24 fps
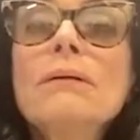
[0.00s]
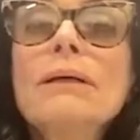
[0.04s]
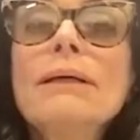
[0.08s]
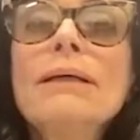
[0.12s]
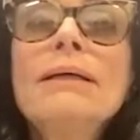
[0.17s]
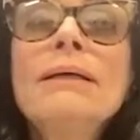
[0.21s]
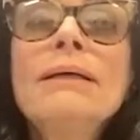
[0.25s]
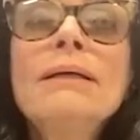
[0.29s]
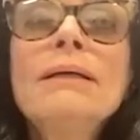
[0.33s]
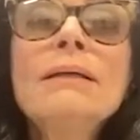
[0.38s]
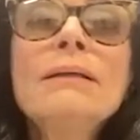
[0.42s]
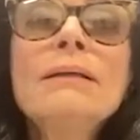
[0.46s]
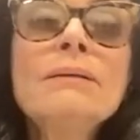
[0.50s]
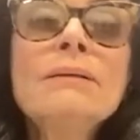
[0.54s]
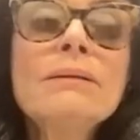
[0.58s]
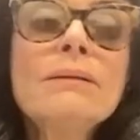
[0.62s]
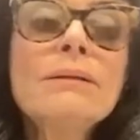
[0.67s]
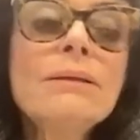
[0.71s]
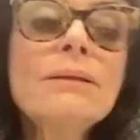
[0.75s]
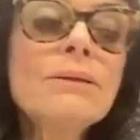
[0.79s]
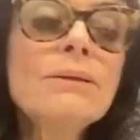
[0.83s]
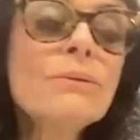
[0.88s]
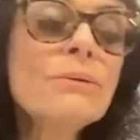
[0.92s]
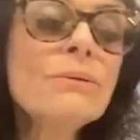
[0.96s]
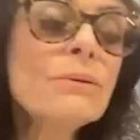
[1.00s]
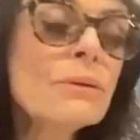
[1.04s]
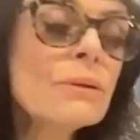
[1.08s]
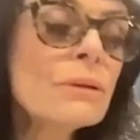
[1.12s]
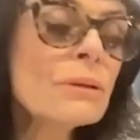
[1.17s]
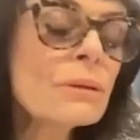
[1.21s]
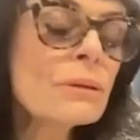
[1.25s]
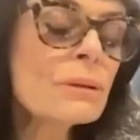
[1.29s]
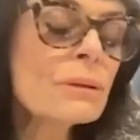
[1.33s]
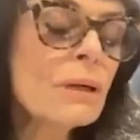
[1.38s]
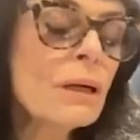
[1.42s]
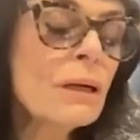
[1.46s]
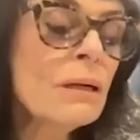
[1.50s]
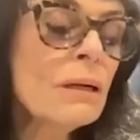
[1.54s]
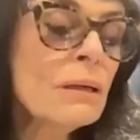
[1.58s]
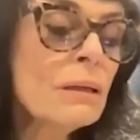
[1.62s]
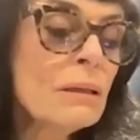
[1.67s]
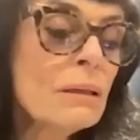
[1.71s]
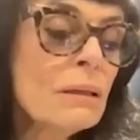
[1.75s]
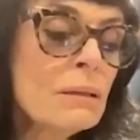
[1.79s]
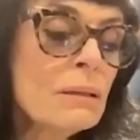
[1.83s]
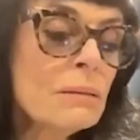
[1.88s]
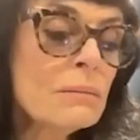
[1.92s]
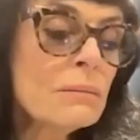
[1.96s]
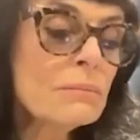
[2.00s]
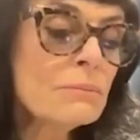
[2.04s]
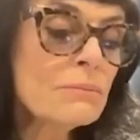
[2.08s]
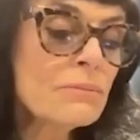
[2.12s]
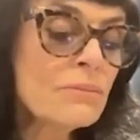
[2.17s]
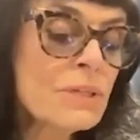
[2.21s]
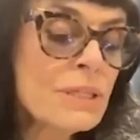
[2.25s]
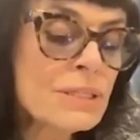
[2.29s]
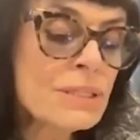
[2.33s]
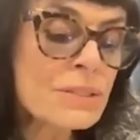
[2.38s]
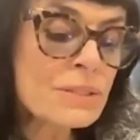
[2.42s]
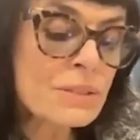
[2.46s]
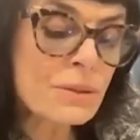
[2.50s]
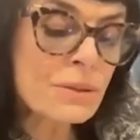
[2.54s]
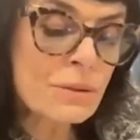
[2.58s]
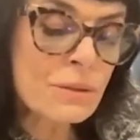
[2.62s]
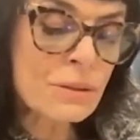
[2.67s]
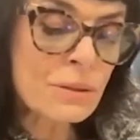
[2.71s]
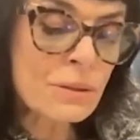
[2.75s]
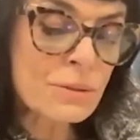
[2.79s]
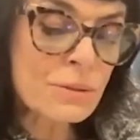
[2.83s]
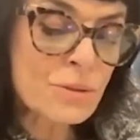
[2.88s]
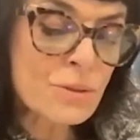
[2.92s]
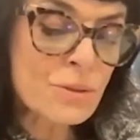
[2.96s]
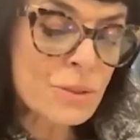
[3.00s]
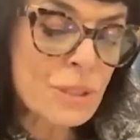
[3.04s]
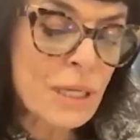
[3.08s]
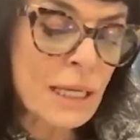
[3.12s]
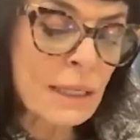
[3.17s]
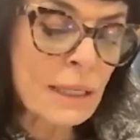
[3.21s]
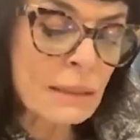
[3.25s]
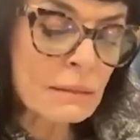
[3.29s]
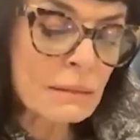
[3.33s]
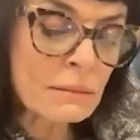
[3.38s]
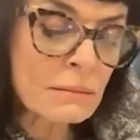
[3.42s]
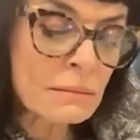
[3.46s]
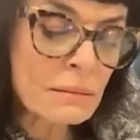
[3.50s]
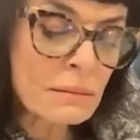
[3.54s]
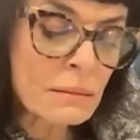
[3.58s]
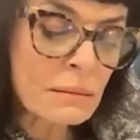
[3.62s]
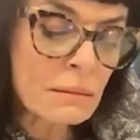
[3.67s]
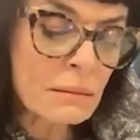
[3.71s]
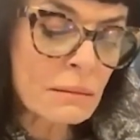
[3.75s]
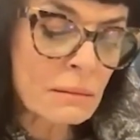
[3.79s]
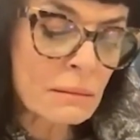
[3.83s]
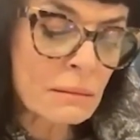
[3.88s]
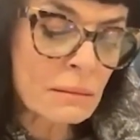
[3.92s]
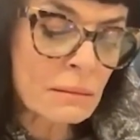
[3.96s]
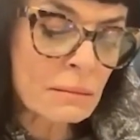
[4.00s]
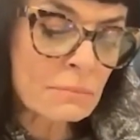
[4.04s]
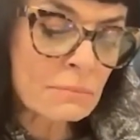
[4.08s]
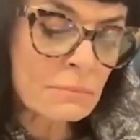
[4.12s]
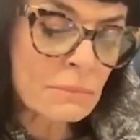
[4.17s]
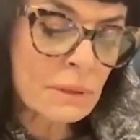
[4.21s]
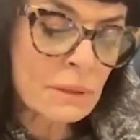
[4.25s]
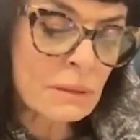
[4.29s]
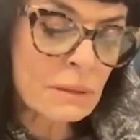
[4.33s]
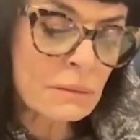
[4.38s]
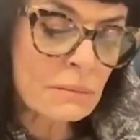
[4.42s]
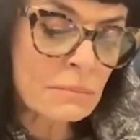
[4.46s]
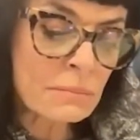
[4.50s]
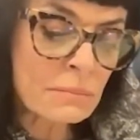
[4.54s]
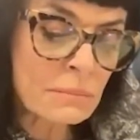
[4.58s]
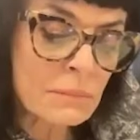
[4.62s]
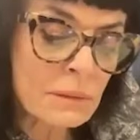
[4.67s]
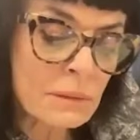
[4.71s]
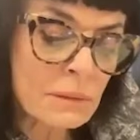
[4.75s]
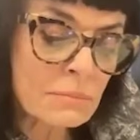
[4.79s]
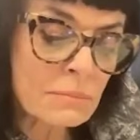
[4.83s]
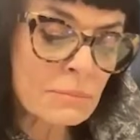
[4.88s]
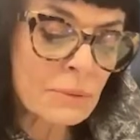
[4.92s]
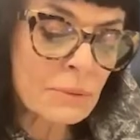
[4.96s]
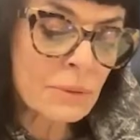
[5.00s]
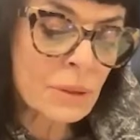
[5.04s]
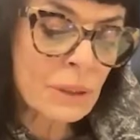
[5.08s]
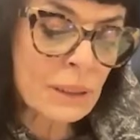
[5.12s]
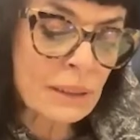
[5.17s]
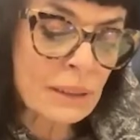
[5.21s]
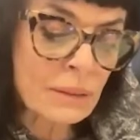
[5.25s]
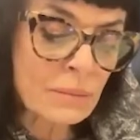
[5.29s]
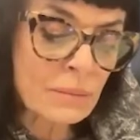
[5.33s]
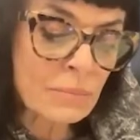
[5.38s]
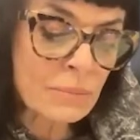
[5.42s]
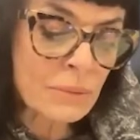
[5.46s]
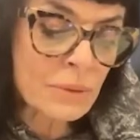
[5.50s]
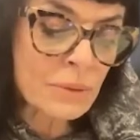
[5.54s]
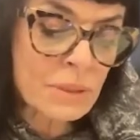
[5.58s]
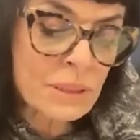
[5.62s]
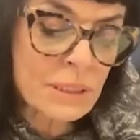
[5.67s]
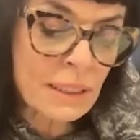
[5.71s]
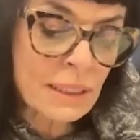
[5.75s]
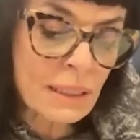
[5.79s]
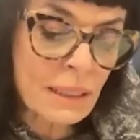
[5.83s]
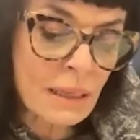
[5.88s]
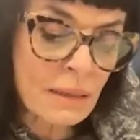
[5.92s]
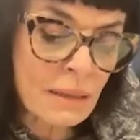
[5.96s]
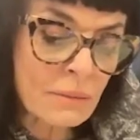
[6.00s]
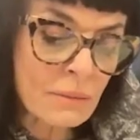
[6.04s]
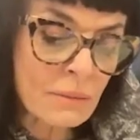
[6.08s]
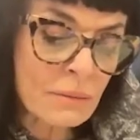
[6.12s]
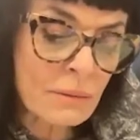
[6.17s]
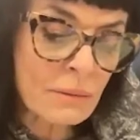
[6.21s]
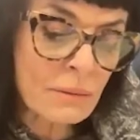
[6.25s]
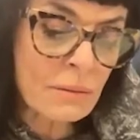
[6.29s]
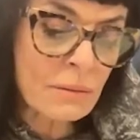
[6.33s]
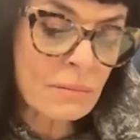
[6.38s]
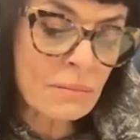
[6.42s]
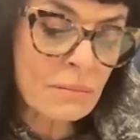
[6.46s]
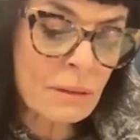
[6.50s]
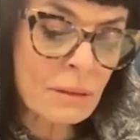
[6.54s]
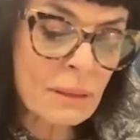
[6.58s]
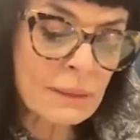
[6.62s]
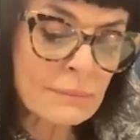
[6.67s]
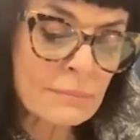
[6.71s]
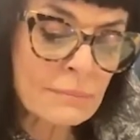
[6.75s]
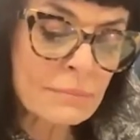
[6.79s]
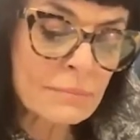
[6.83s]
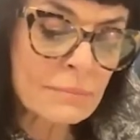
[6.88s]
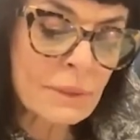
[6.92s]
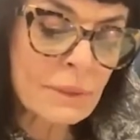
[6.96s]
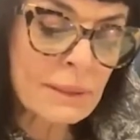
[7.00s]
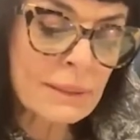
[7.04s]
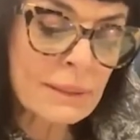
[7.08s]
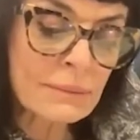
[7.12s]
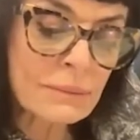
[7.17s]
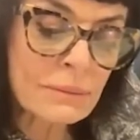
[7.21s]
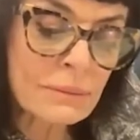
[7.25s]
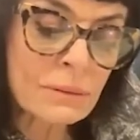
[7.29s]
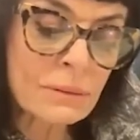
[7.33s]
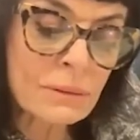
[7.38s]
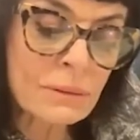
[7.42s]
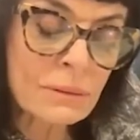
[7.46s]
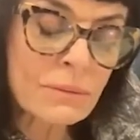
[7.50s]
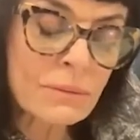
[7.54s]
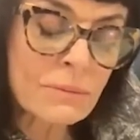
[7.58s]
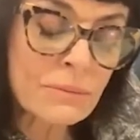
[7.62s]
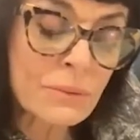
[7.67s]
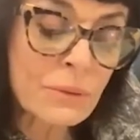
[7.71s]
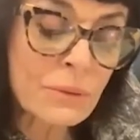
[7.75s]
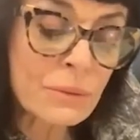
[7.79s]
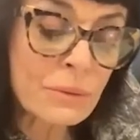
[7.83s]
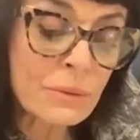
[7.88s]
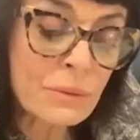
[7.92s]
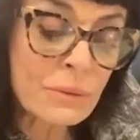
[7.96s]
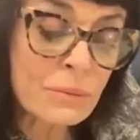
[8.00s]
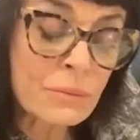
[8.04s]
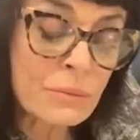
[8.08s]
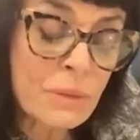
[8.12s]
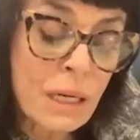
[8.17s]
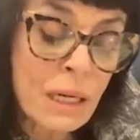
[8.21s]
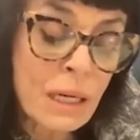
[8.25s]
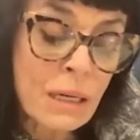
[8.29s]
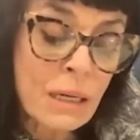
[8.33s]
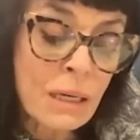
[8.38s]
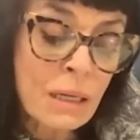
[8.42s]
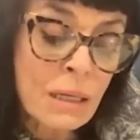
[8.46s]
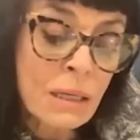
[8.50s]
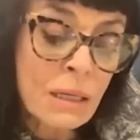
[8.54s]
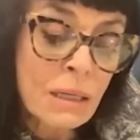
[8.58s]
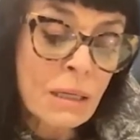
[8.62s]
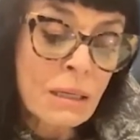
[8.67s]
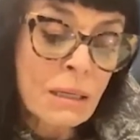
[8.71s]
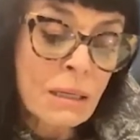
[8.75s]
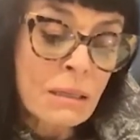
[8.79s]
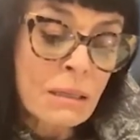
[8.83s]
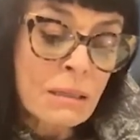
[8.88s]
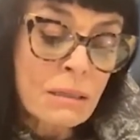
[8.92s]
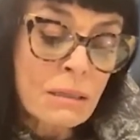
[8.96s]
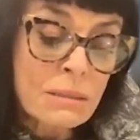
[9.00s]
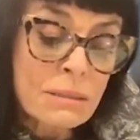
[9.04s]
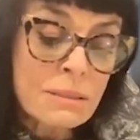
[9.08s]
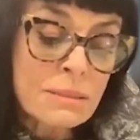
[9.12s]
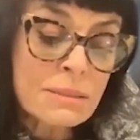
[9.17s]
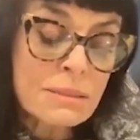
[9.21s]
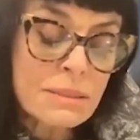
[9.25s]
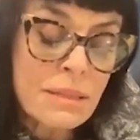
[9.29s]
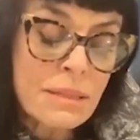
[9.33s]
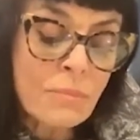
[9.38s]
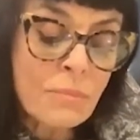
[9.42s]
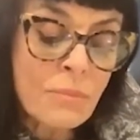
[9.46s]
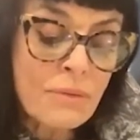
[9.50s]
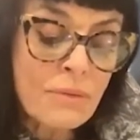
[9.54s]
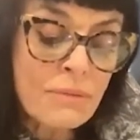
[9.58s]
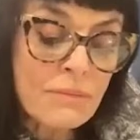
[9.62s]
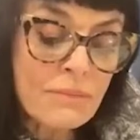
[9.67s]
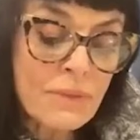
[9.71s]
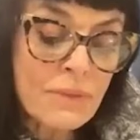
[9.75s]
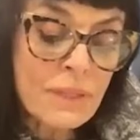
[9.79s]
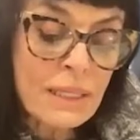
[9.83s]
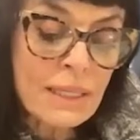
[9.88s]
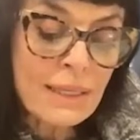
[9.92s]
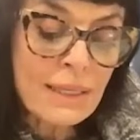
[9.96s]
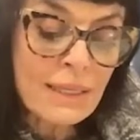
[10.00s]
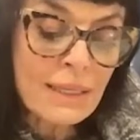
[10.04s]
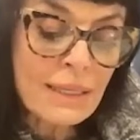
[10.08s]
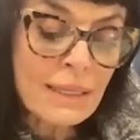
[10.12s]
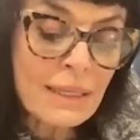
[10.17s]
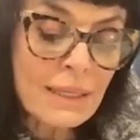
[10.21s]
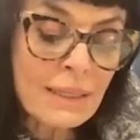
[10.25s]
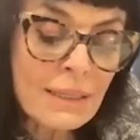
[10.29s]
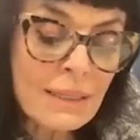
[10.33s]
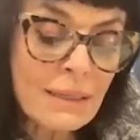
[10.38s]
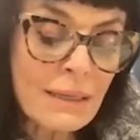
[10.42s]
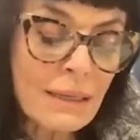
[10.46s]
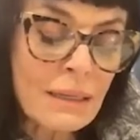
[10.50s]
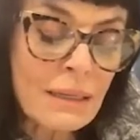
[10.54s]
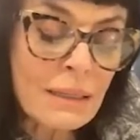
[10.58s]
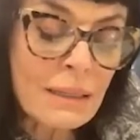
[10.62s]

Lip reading: in your research and putting the book together, I looked through some of the